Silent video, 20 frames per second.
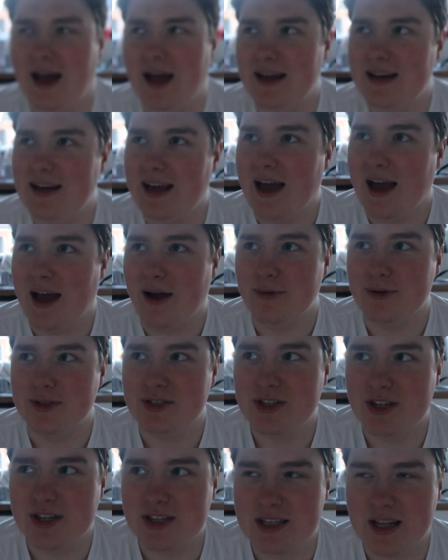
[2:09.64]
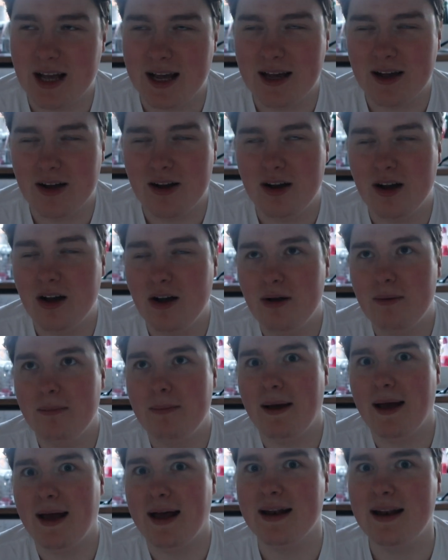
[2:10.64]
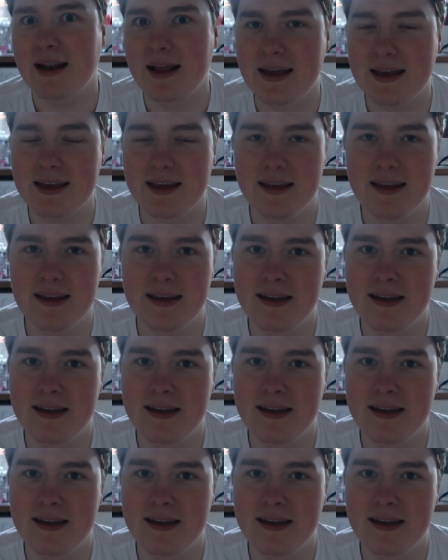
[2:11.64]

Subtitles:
yeah, I was just like, oh man, like